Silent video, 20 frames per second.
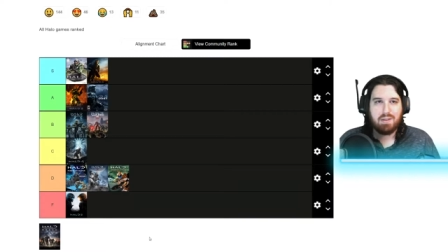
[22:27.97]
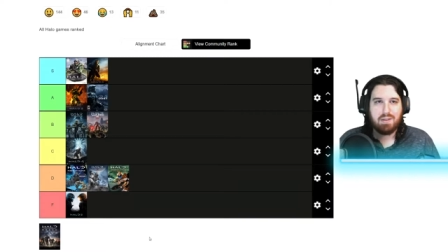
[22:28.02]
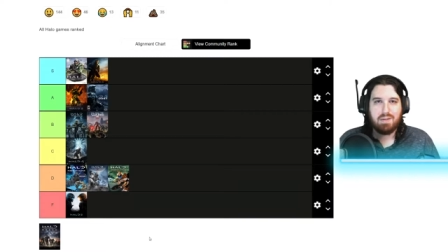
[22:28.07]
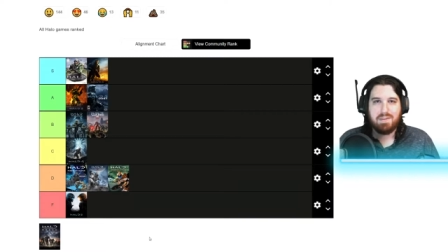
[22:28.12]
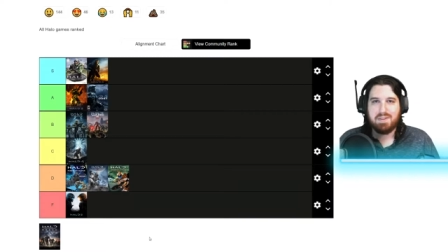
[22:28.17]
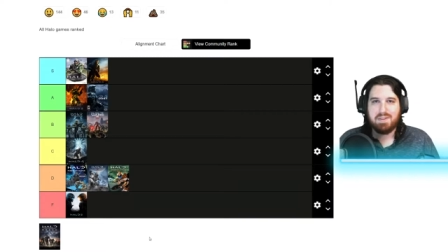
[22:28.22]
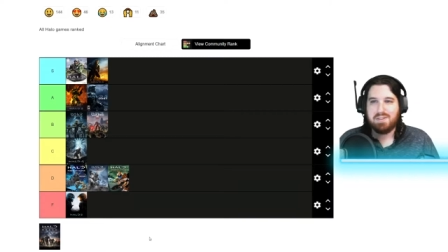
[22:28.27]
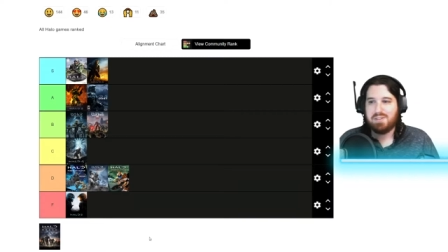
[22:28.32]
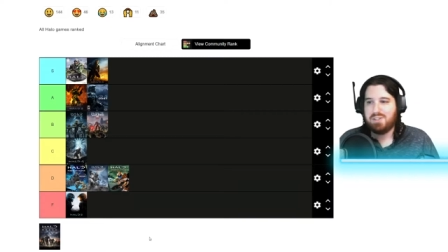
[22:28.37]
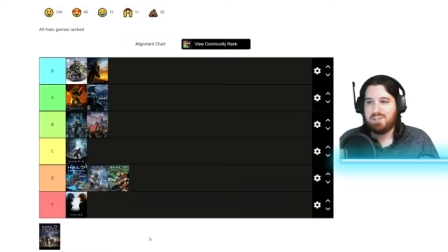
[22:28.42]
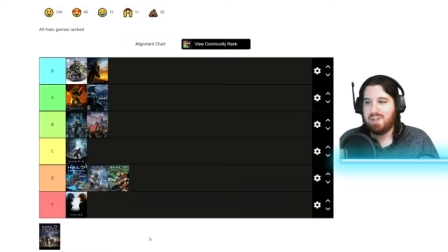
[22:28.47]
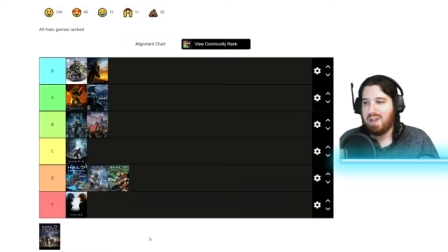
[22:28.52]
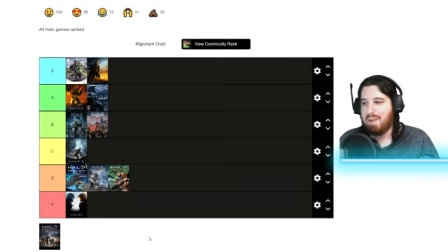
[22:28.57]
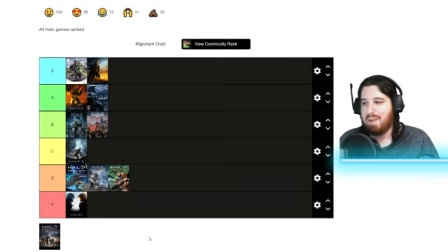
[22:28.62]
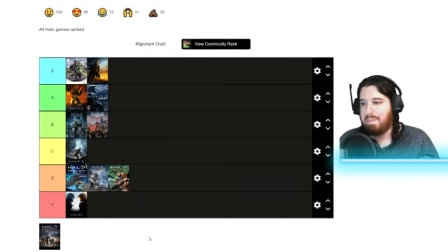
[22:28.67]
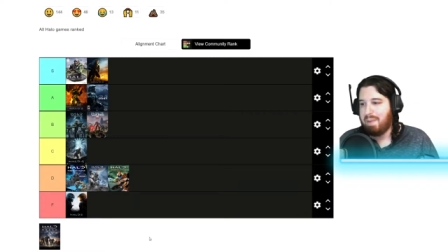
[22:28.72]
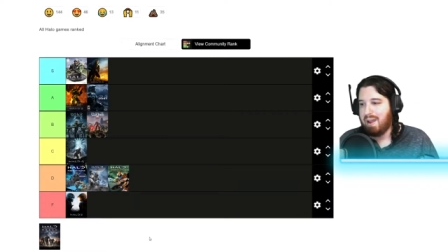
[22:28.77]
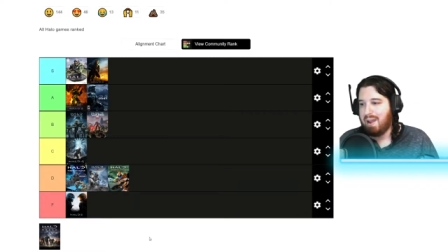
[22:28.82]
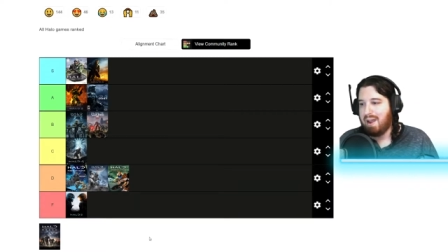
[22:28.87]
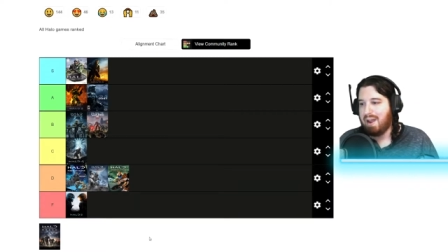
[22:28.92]
There was
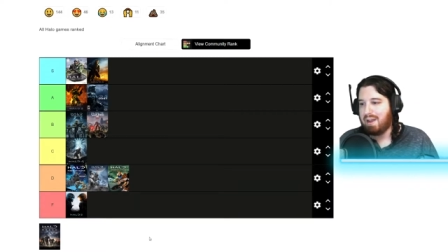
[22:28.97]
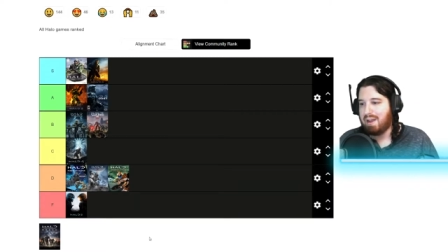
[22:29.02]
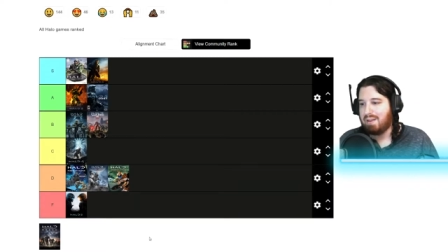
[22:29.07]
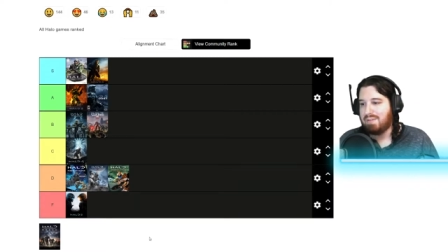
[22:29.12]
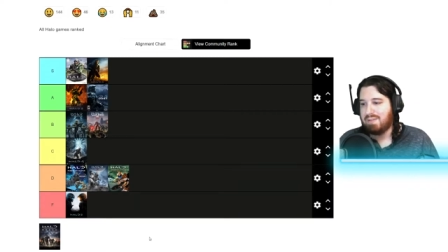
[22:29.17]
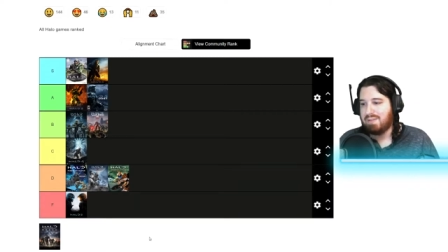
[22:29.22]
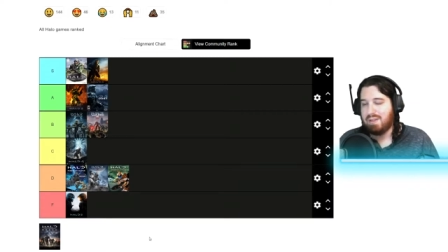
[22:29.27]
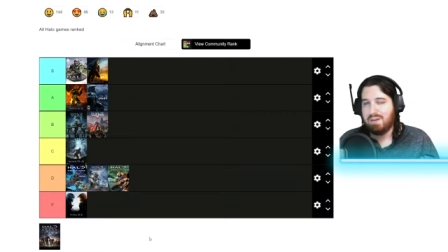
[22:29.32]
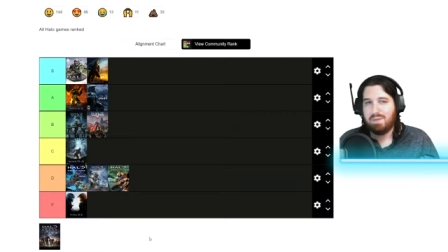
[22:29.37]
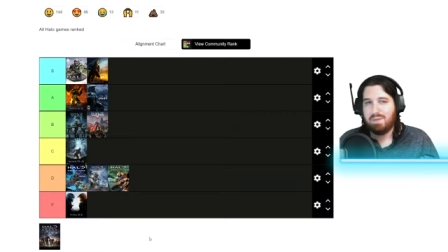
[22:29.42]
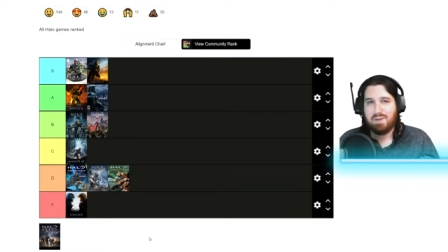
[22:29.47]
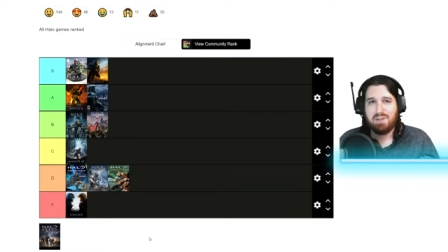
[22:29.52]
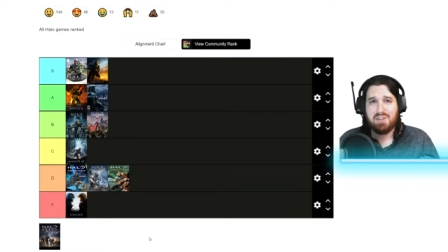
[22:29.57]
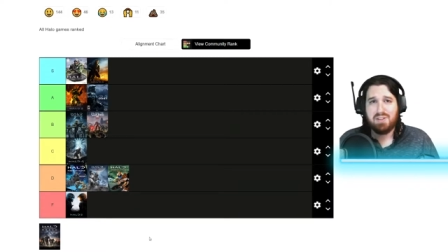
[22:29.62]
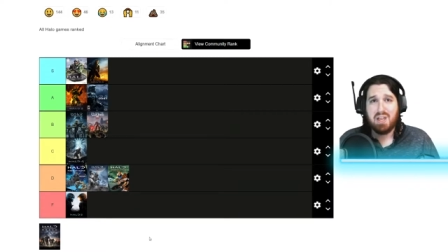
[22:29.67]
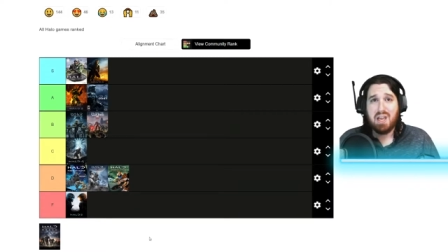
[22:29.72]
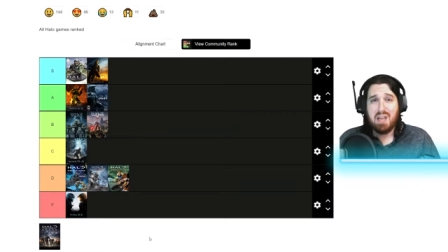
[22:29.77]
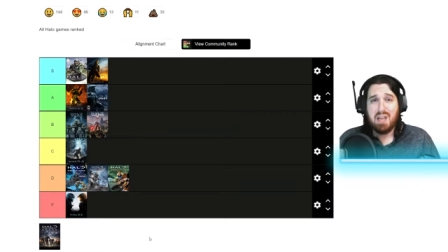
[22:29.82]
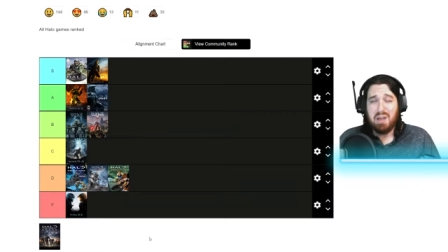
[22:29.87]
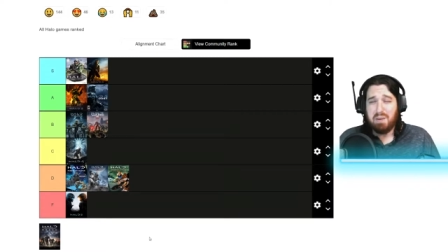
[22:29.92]
jetpacks. There was
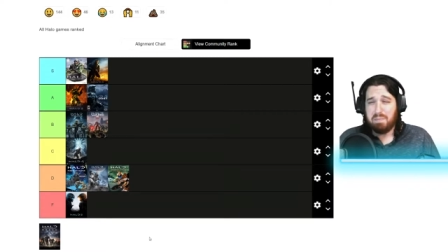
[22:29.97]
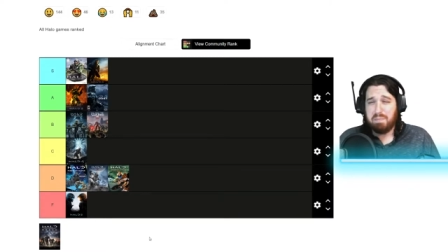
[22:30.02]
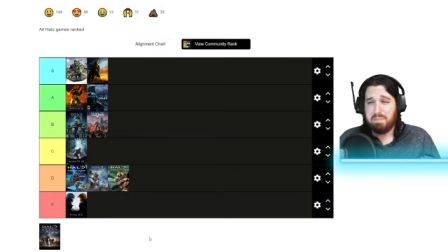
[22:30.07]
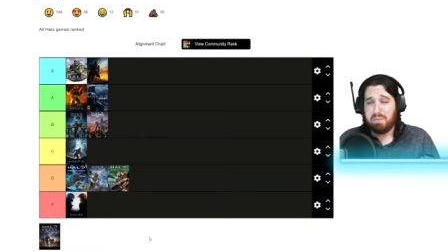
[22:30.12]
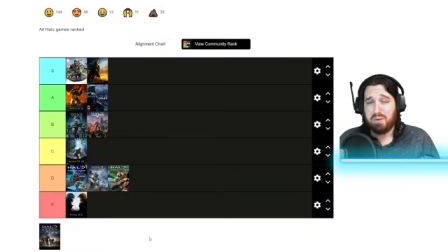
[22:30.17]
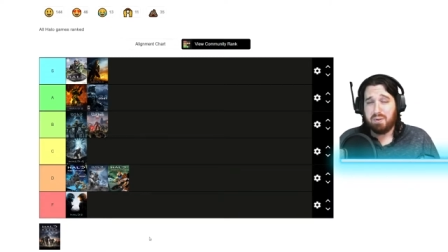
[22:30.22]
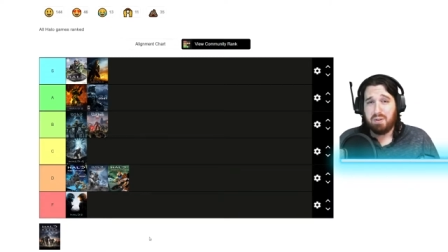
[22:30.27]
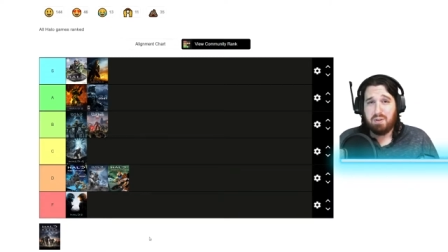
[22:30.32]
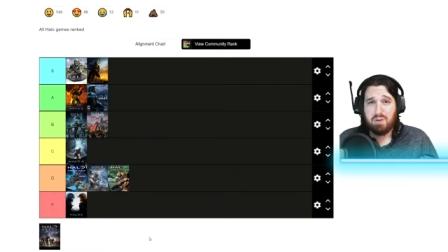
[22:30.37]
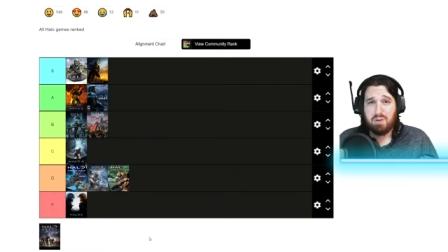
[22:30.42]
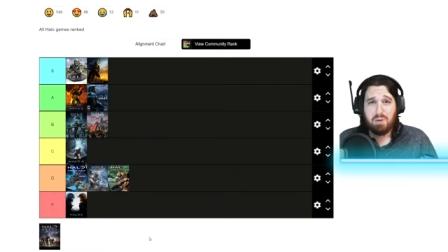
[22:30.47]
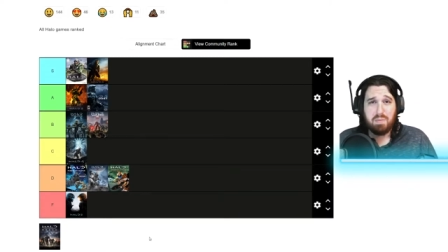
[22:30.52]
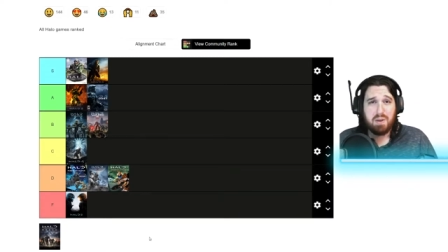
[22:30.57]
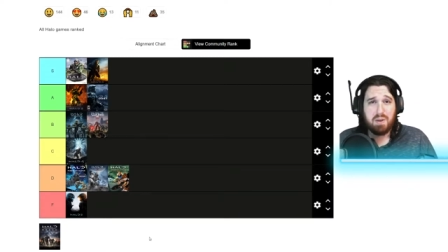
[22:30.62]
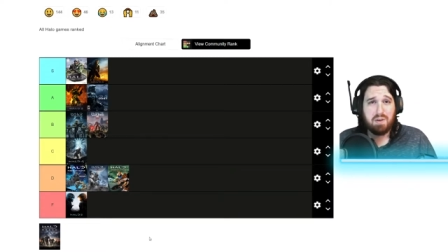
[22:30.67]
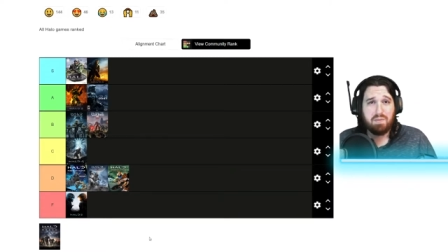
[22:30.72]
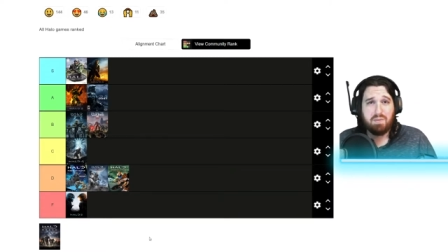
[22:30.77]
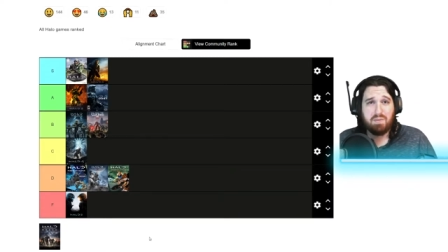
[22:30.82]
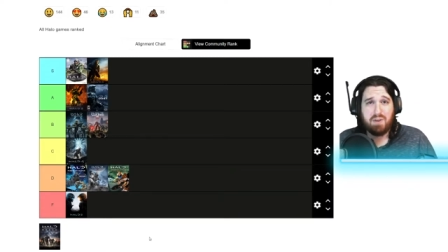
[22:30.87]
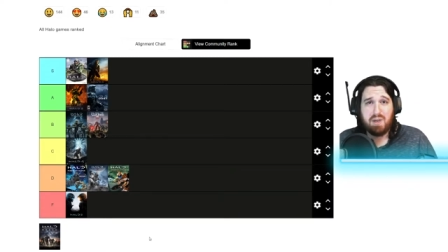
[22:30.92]
bloom
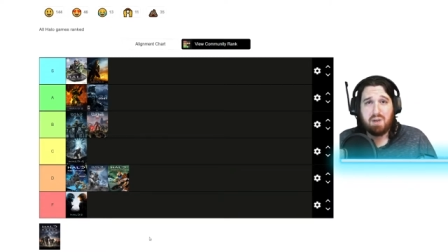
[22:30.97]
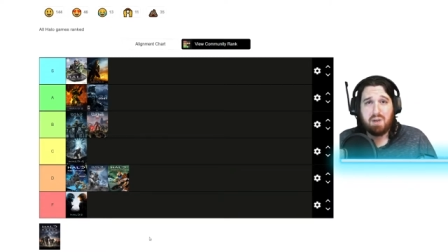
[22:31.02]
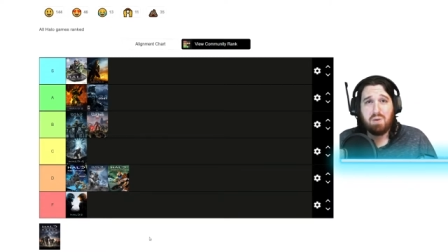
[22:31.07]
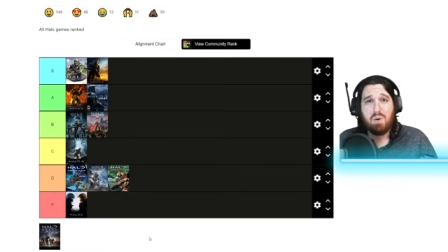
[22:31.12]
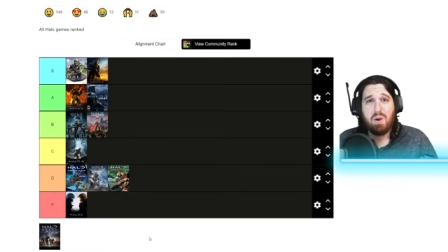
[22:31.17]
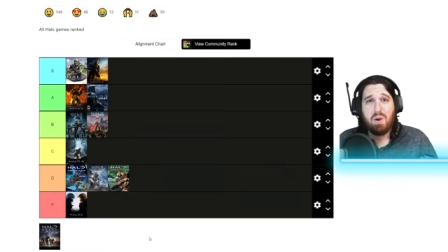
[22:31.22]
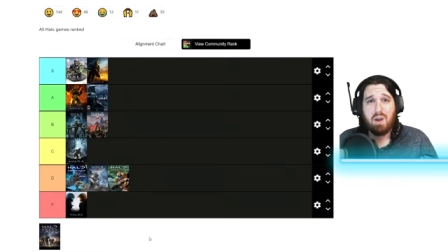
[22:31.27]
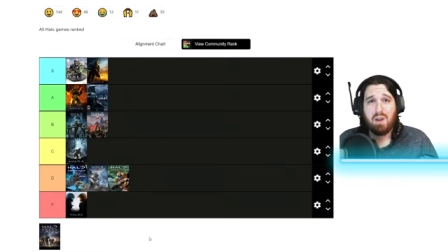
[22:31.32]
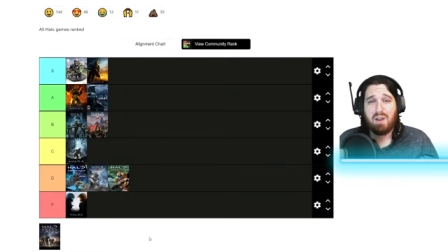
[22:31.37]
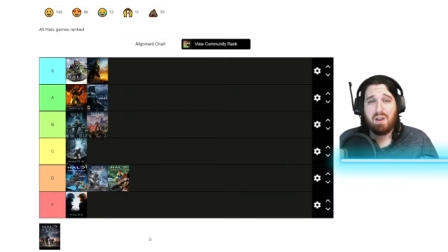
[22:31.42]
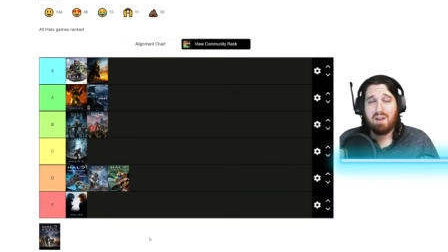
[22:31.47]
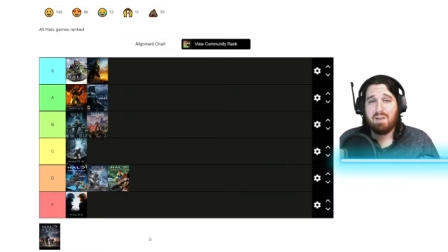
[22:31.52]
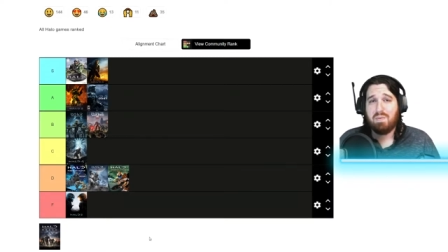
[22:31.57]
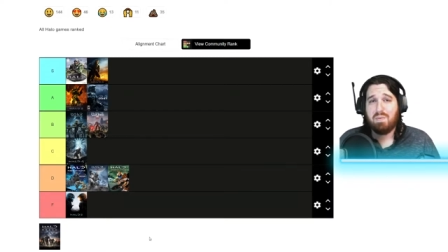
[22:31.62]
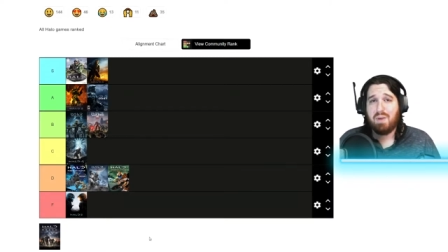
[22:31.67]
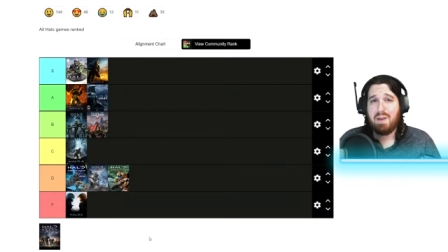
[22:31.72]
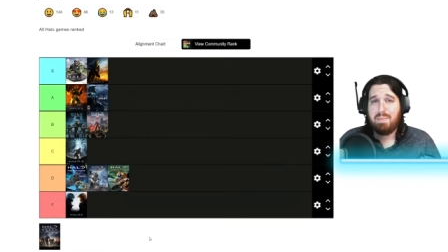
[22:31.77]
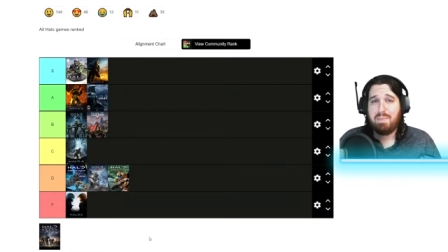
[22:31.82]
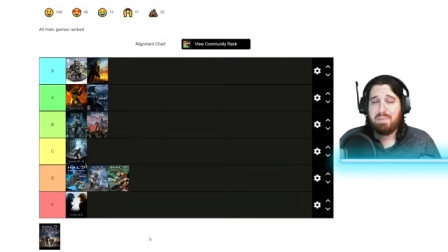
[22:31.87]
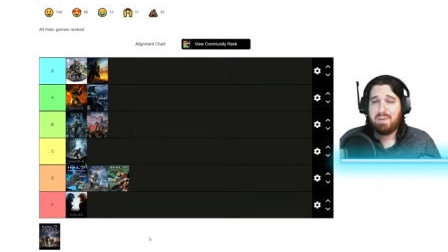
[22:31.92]
and recoil on
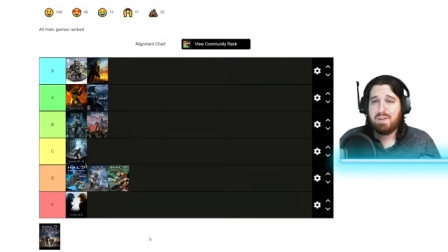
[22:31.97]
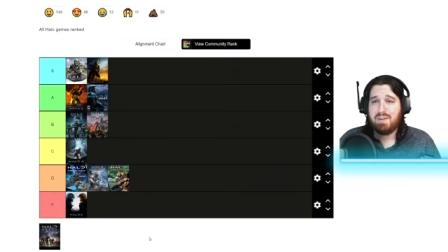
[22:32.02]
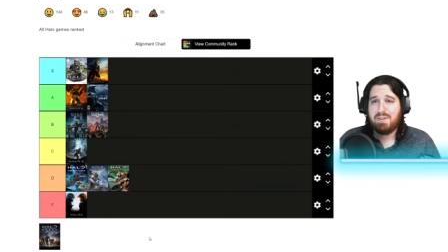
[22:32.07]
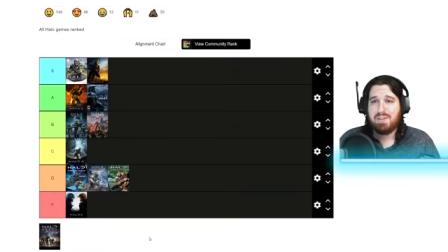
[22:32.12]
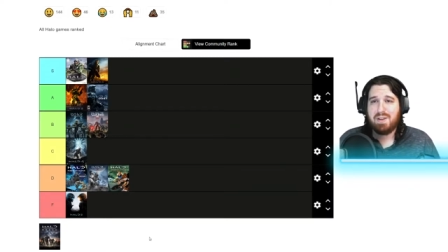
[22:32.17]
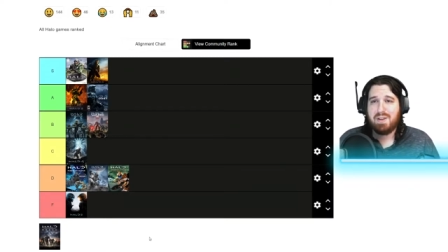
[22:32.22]
weapons.